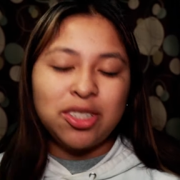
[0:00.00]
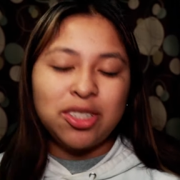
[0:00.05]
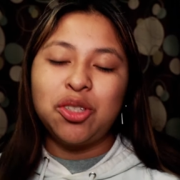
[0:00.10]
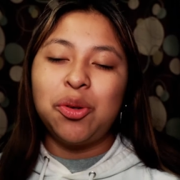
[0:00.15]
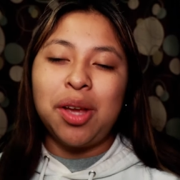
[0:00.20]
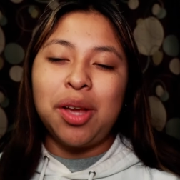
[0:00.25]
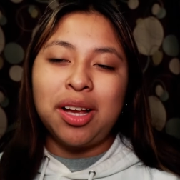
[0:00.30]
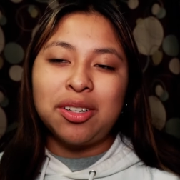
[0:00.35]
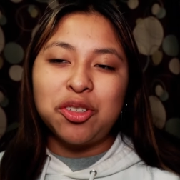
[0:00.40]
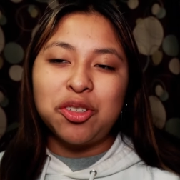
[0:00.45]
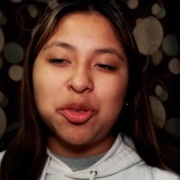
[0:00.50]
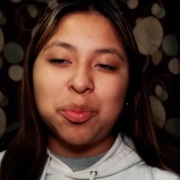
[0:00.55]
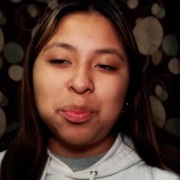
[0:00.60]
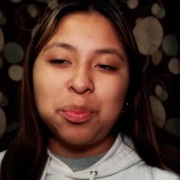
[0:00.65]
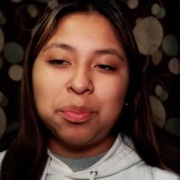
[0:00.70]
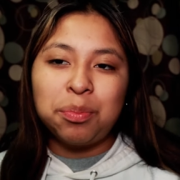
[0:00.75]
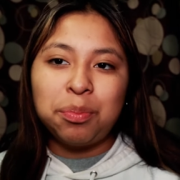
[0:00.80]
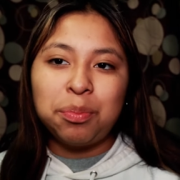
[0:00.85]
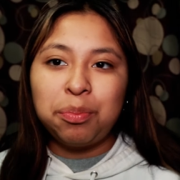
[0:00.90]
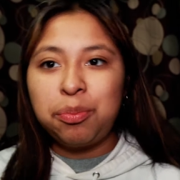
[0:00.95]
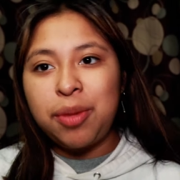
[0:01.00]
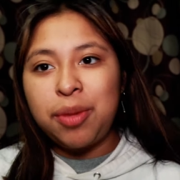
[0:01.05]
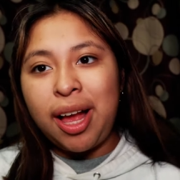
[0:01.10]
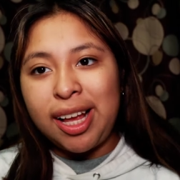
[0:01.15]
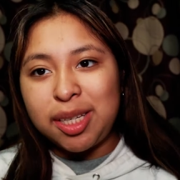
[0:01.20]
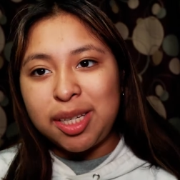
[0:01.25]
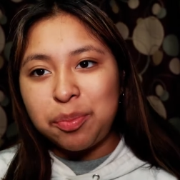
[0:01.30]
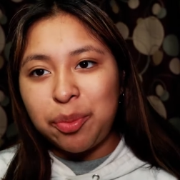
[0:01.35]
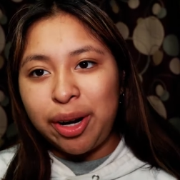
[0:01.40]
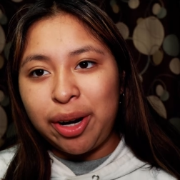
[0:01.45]
so yeah, just
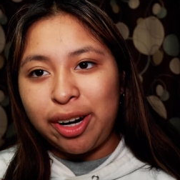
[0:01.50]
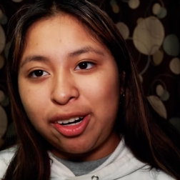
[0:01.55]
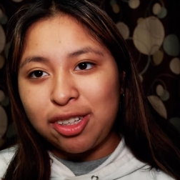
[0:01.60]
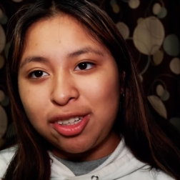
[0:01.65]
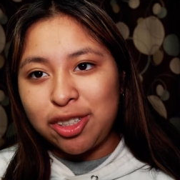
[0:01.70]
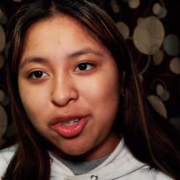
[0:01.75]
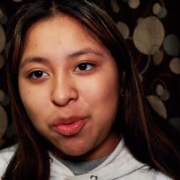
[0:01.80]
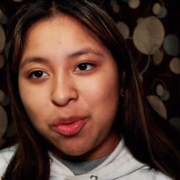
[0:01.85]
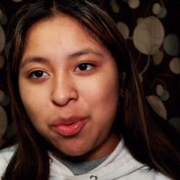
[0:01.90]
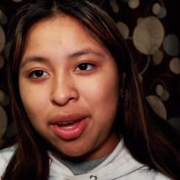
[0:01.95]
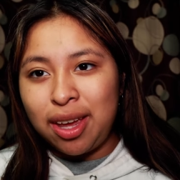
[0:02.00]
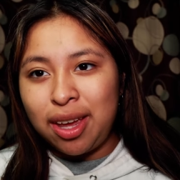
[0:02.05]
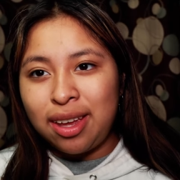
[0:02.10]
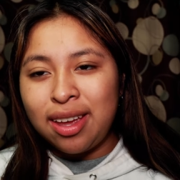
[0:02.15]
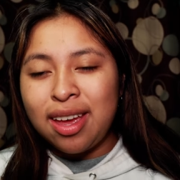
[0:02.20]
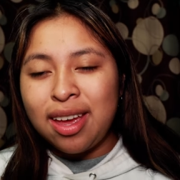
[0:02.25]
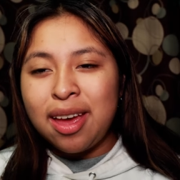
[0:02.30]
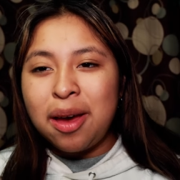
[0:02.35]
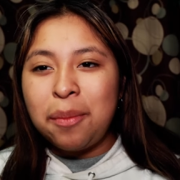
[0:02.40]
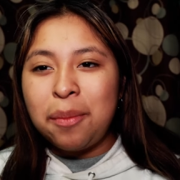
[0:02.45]
icebreakers in a way.